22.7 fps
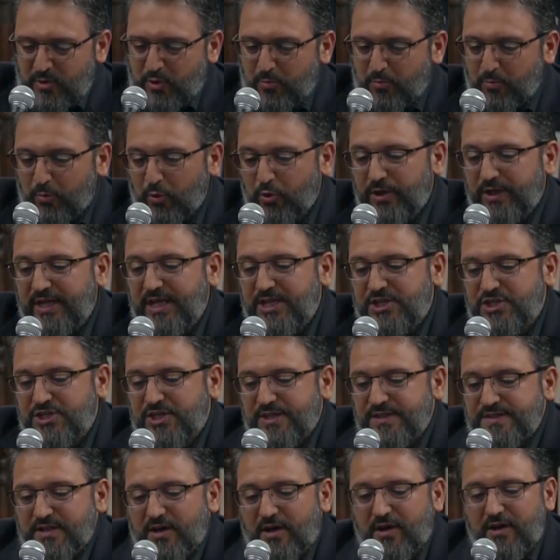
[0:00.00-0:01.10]
More
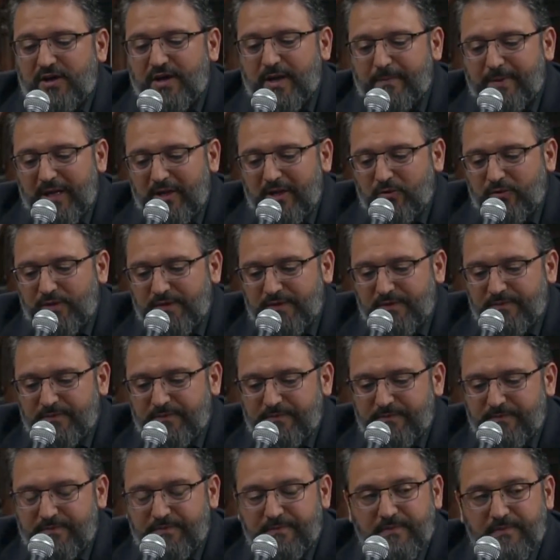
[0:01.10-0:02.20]
teachings are about
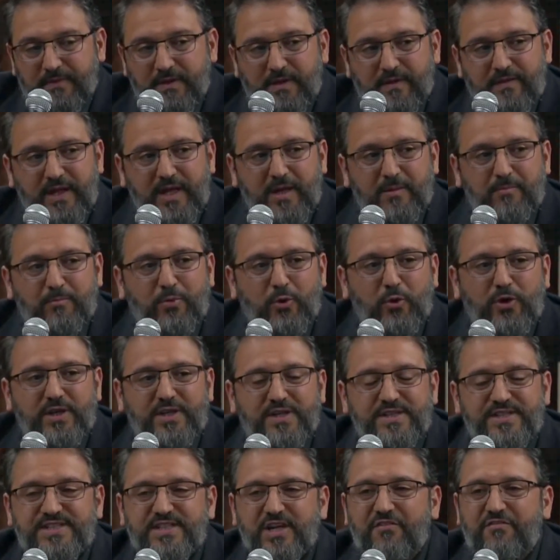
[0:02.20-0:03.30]
the
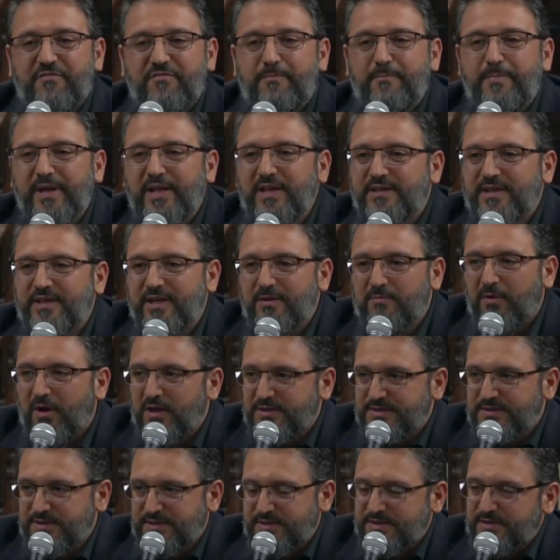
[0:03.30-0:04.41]
importance of building
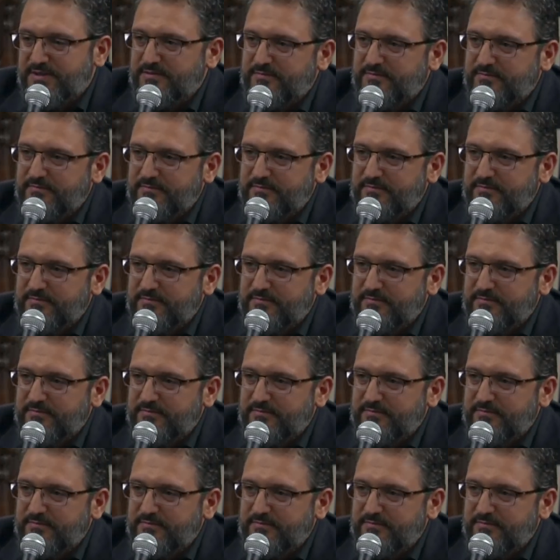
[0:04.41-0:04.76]
mosques,